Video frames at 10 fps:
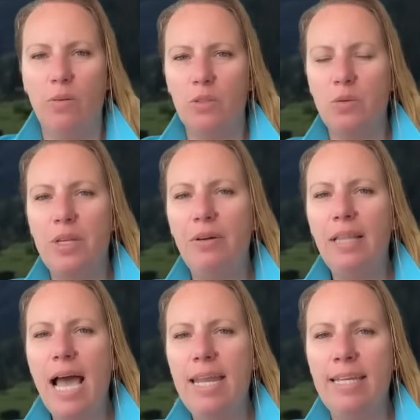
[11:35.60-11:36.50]
So they're
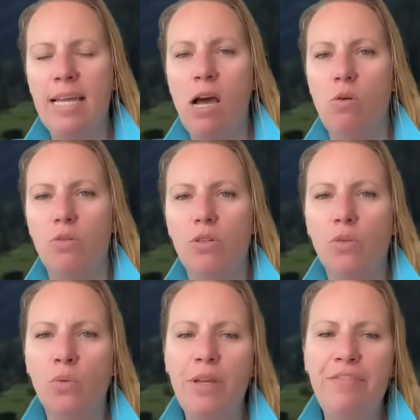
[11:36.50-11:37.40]
lining out
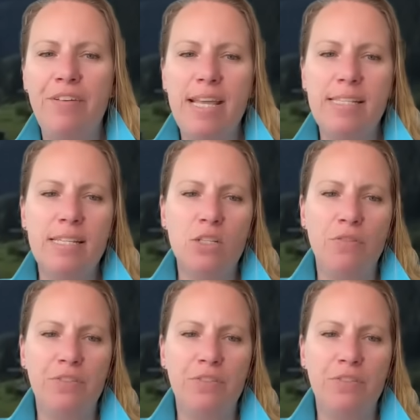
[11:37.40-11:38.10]
three phases of